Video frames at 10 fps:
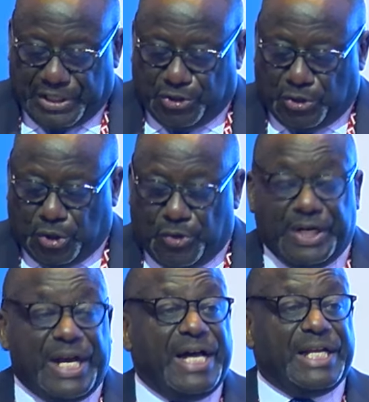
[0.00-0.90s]
is not
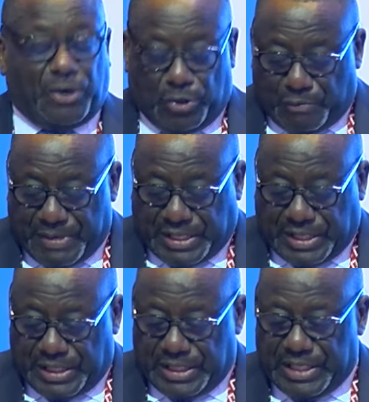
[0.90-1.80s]
only an
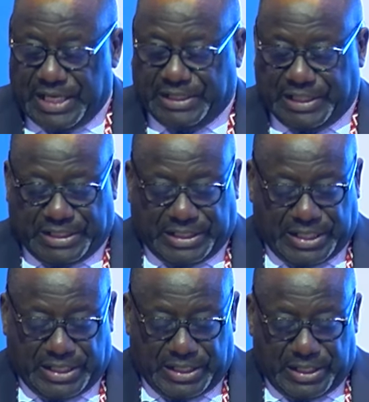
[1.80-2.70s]
economic
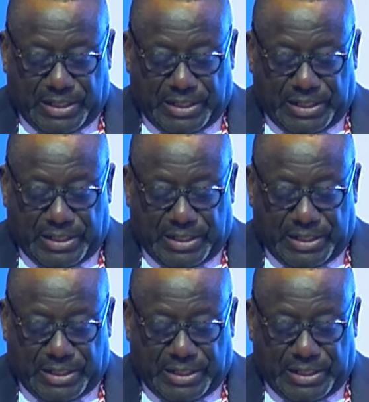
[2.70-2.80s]
necessity,